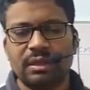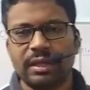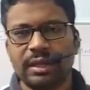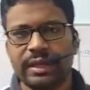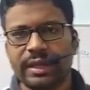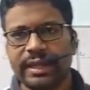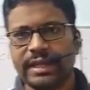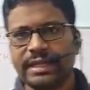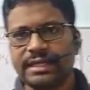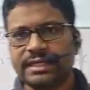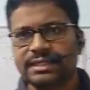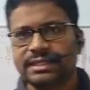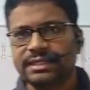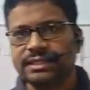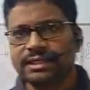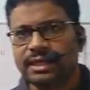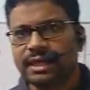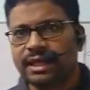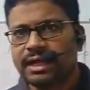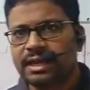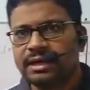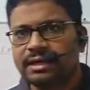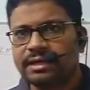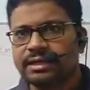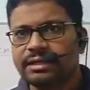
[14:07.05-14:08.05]
hints
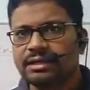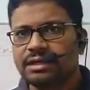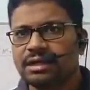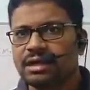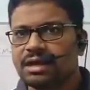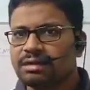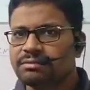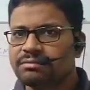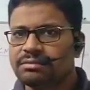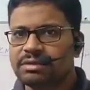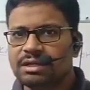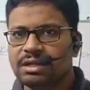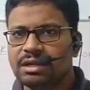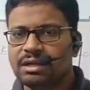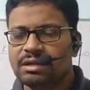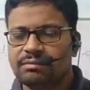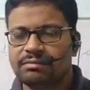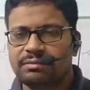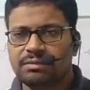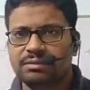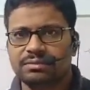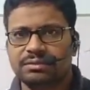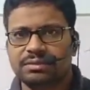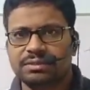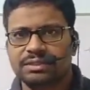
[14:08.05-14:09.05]
regarding carbonyl
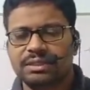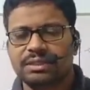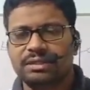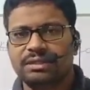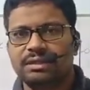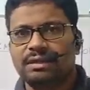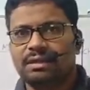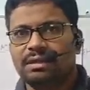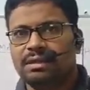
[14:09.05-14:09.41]
compounds,